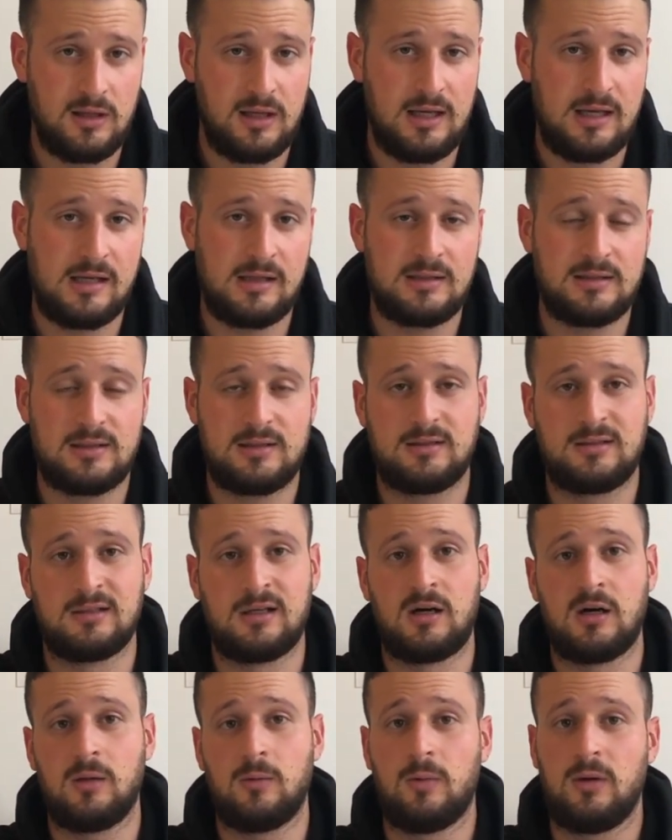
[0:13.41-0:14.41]
and
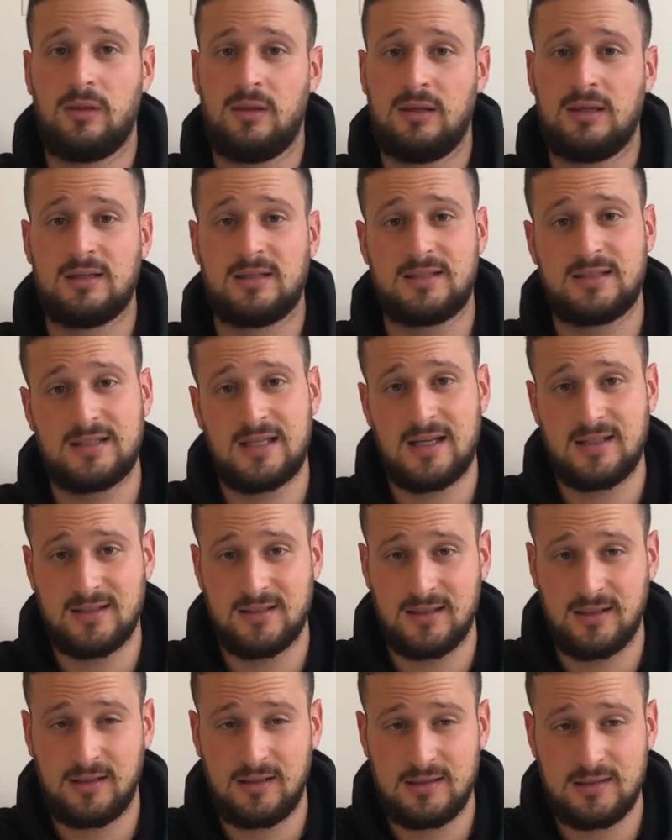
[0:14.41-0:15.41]
start with the
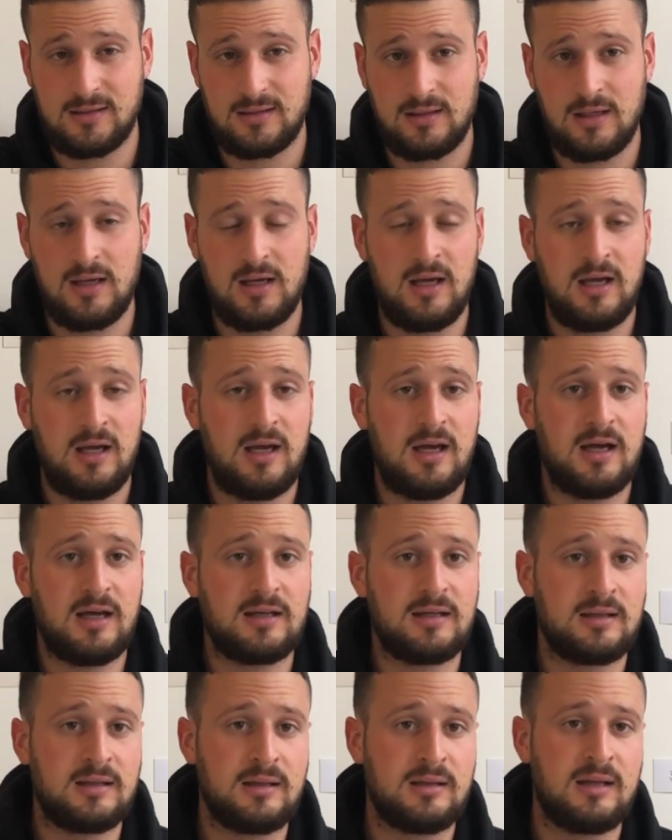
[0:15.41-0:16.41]
aesthetics,
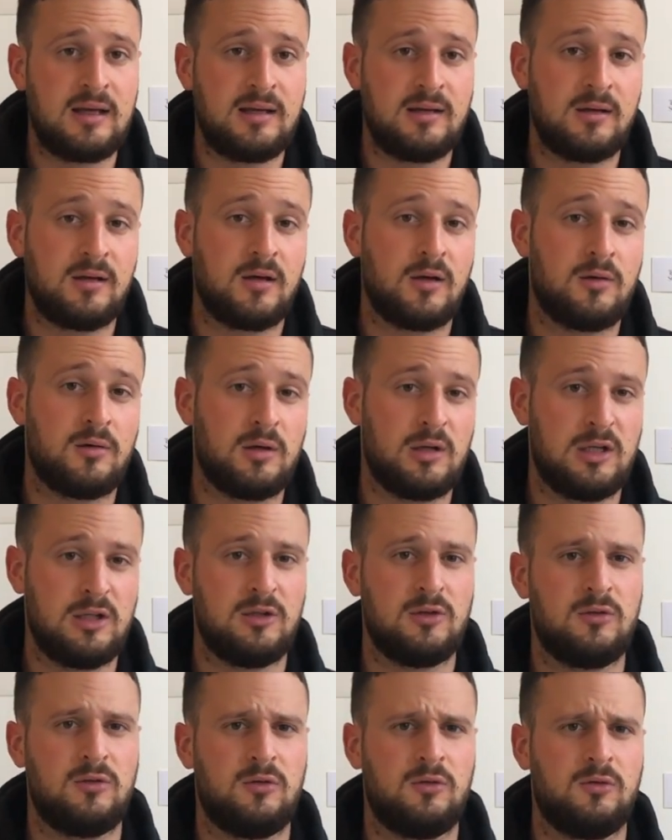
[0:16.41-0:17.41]
and then go
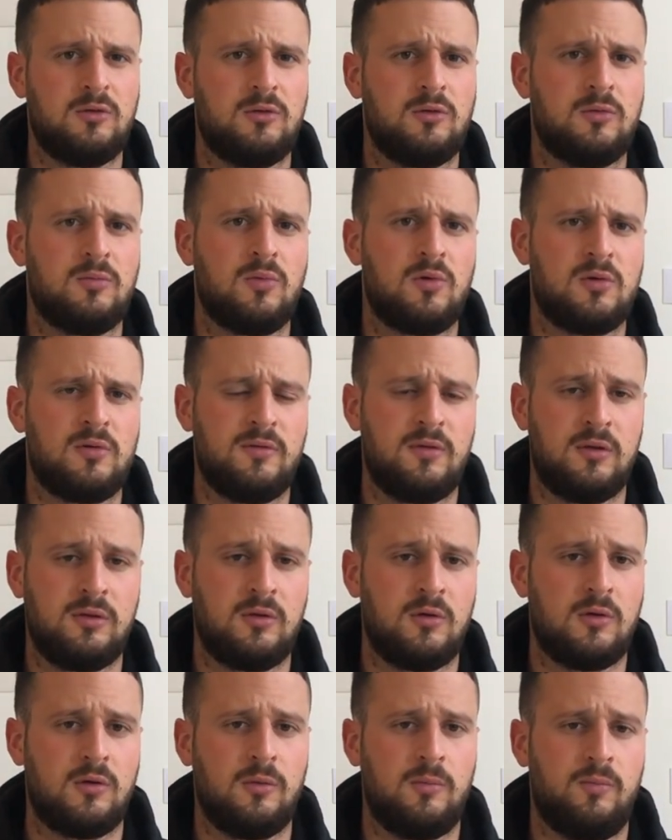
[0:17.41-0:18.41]
into more of the
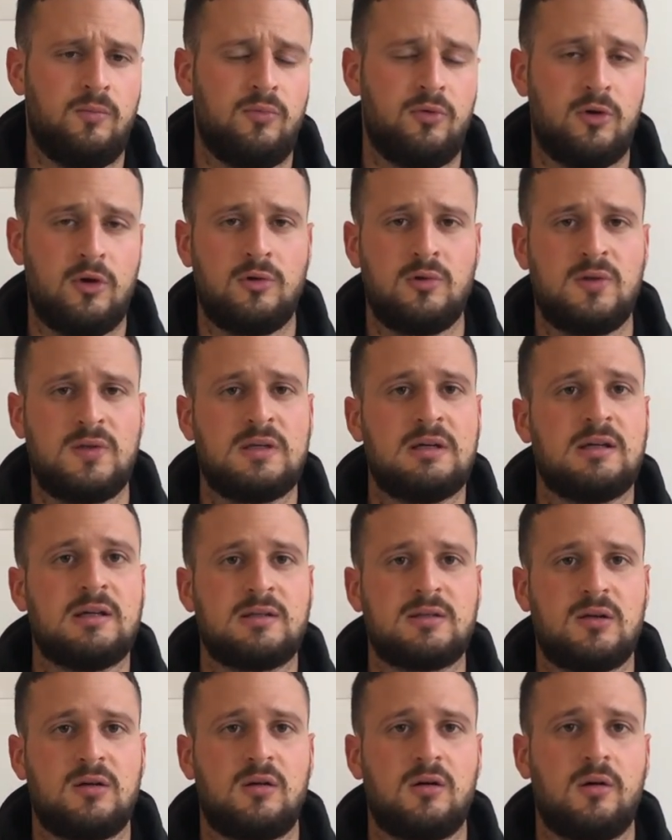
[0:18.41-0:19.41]
thought
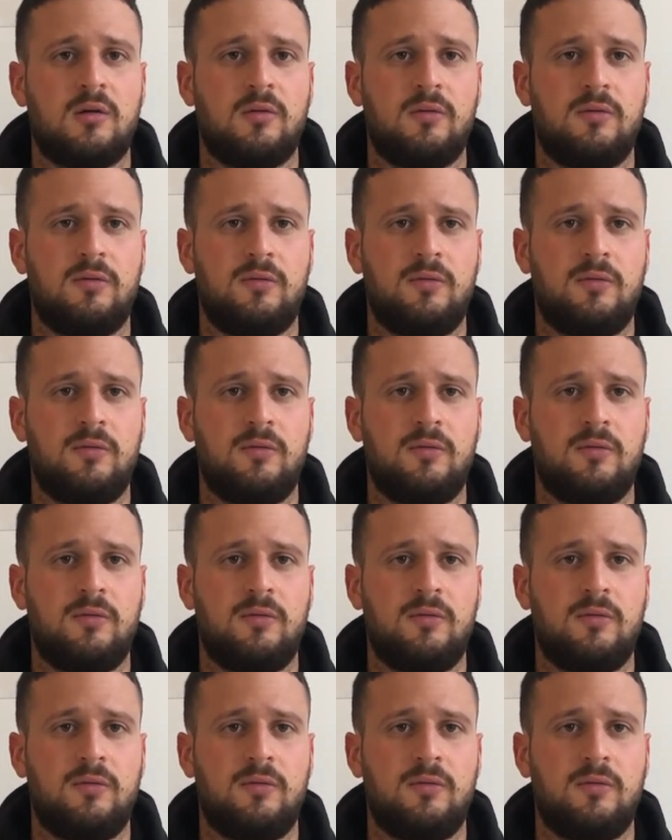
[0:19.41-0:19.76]
process of